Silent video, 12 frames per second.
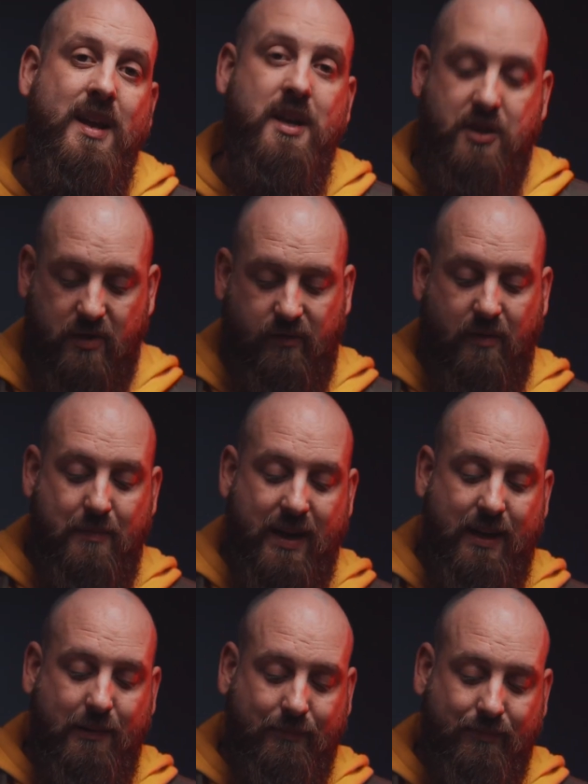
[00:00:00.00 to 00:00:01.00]
So for
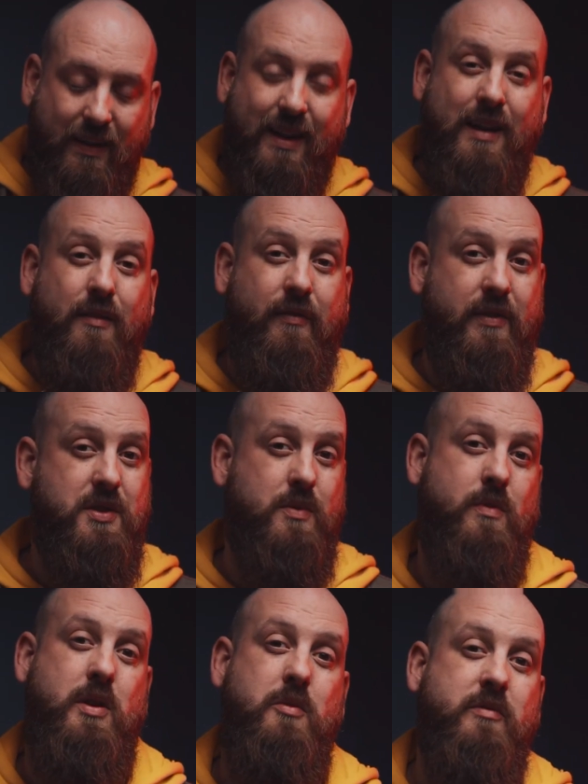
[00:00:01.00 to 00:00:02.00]
me, for
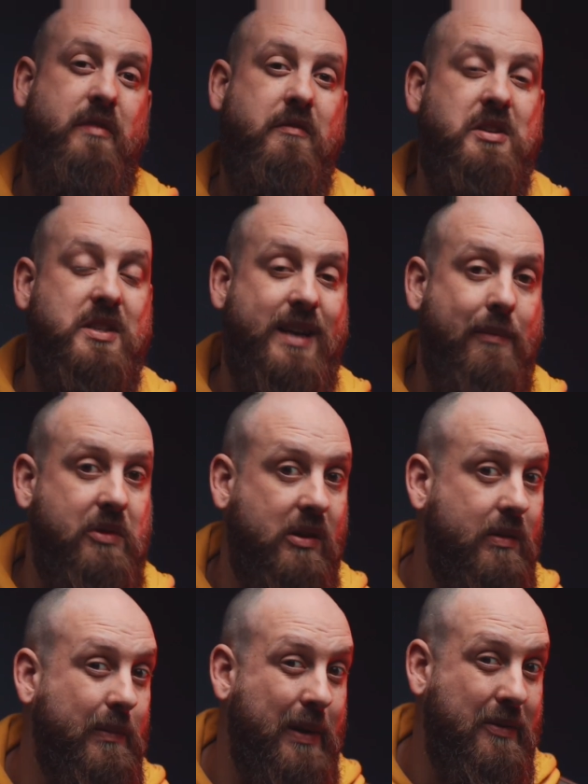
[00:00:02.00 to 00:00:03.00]
someone who was very
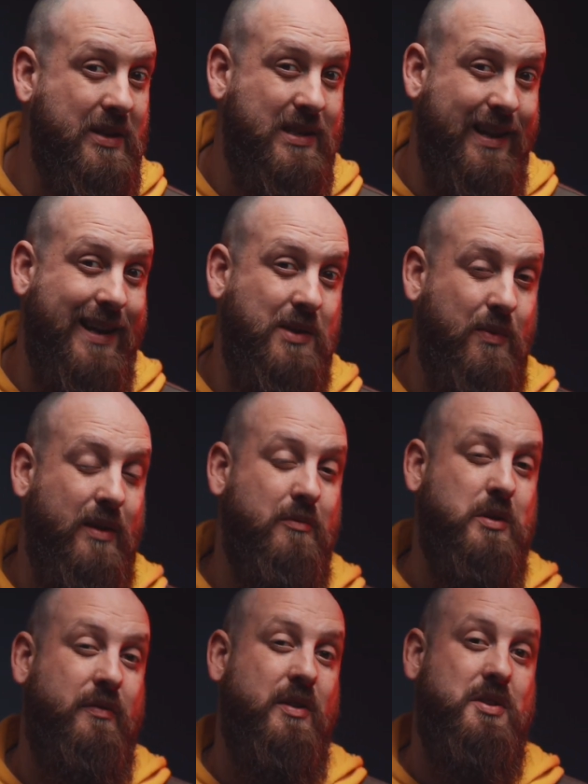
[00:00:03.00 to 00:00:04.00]
skeptical about this light when it
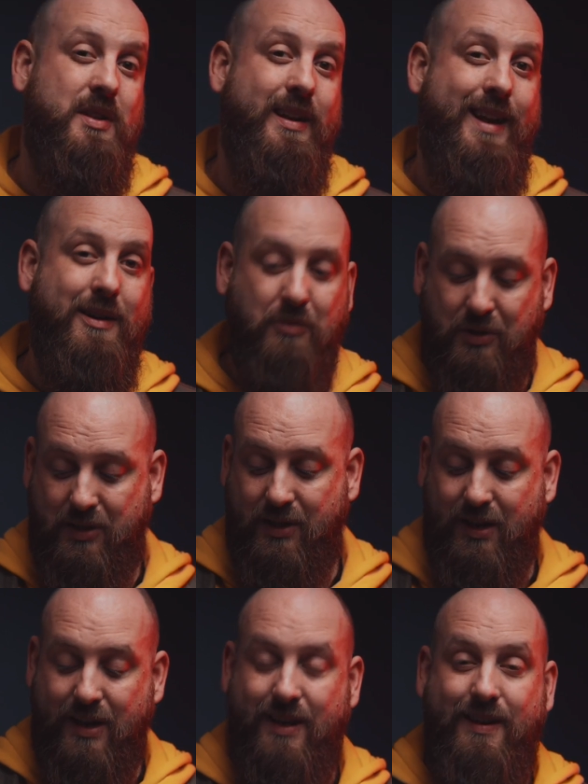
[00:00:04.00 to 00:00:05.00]
was first announced,
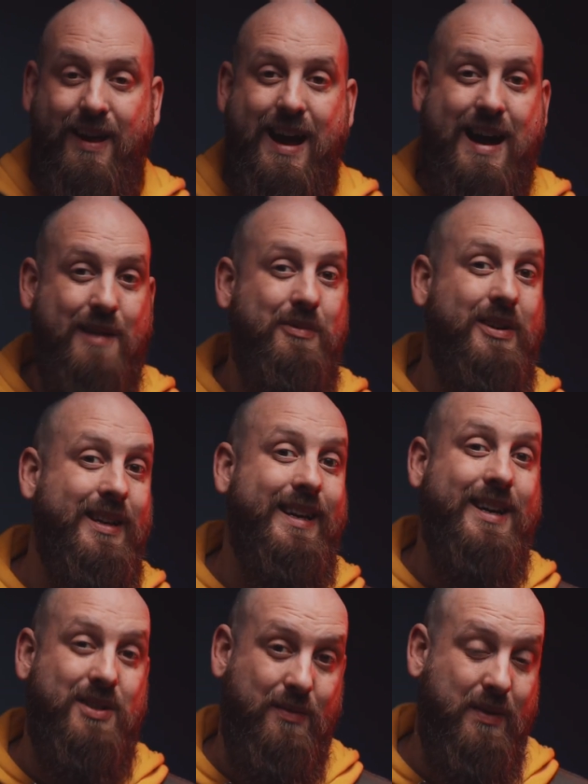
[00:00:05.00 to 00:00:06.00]
I'm going to
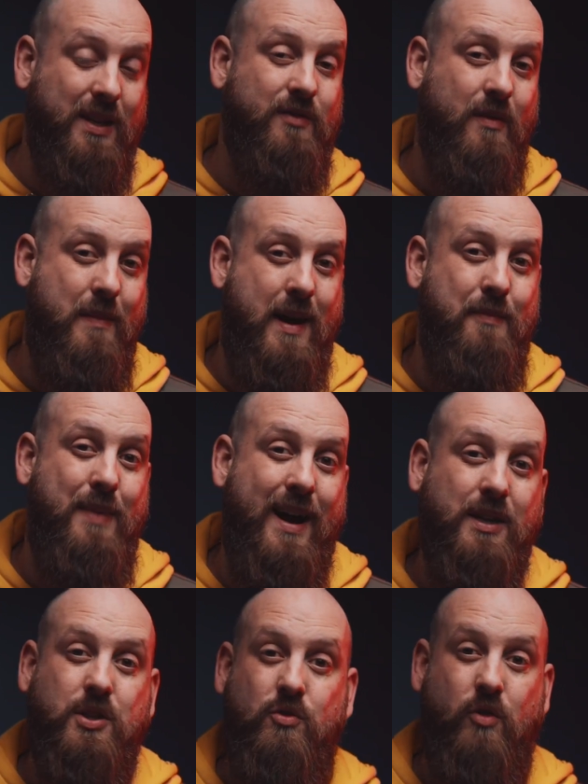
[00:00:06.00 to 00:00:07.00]
get some of these for my
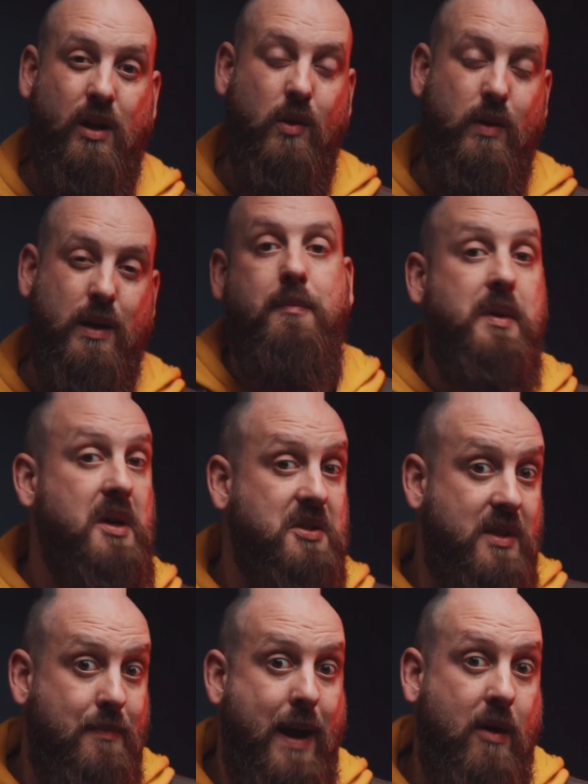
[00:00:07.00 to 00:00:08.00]
bag straight away
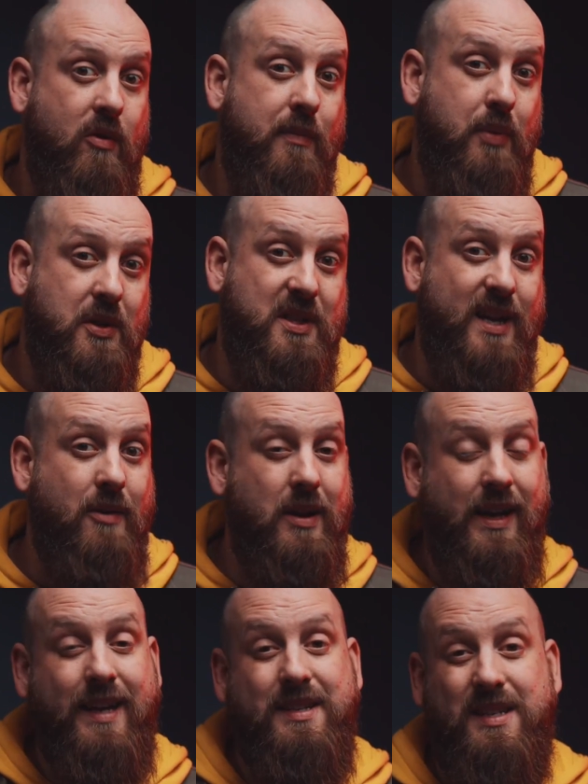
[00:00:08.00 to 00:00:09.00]
because the power it puts out
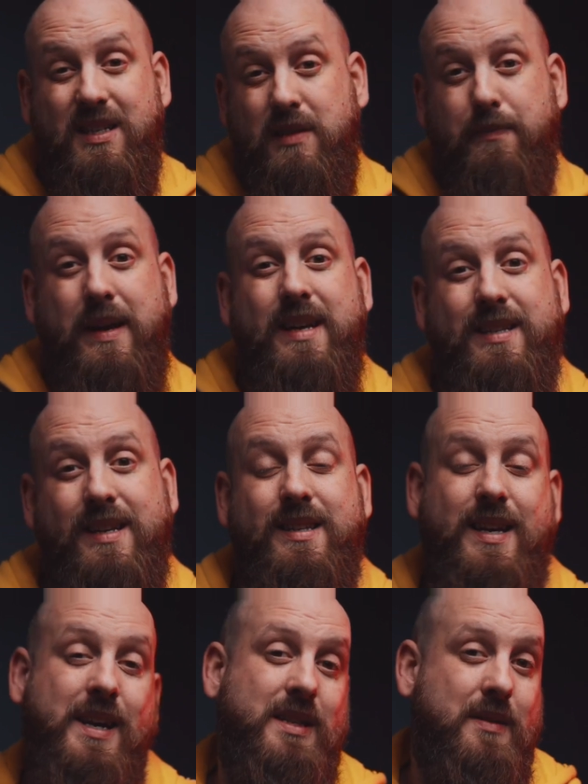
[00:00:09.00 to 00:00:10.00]
against the space it
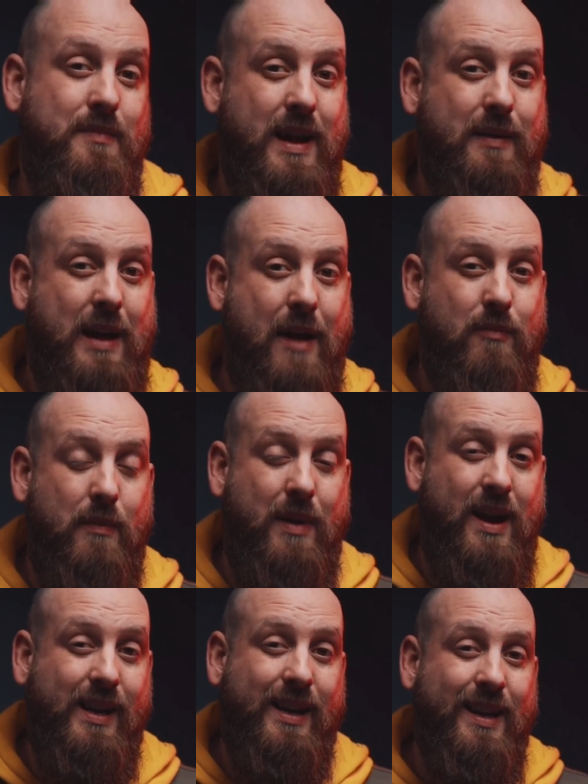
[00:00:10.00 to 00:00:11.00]
takes in my camera bag,